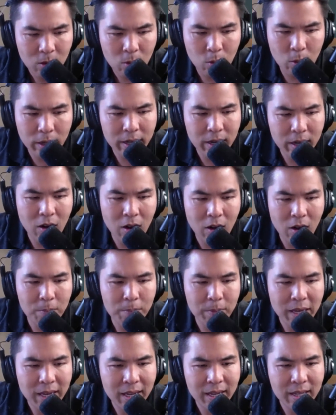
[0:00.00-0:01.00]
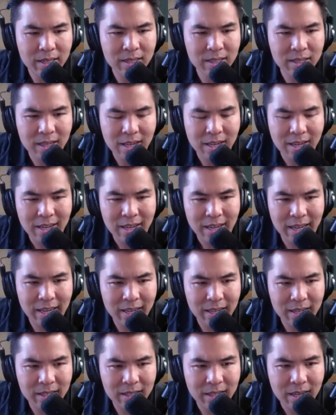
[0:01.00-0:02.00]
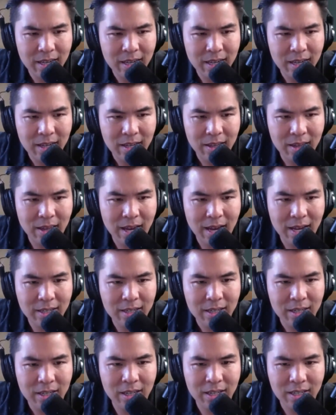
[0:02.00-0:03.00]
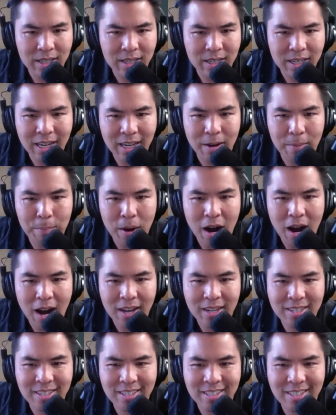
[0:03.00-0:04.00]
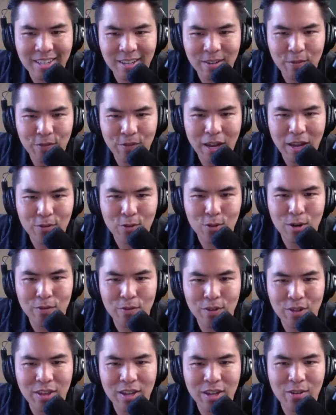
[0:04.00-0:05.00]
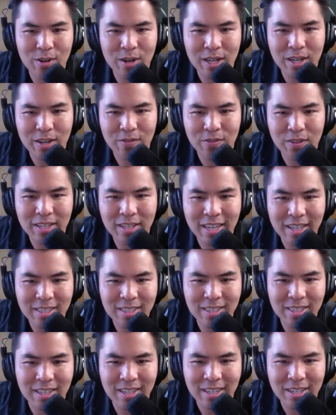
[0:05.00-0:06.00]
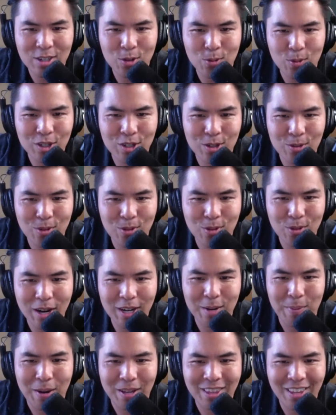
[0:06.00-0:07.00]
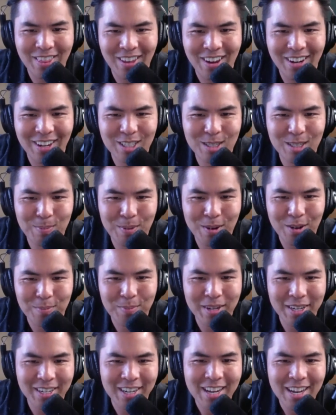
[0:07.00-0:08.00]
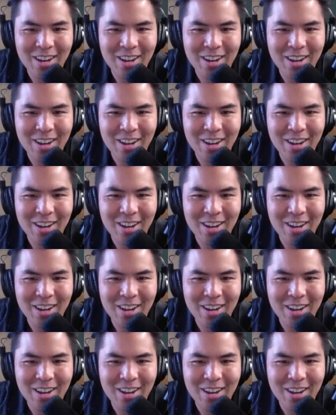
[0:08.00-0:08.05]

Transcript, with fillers: What it all means is that you tick a box in favor of a theory if it gets the intuition right about the thought experiment,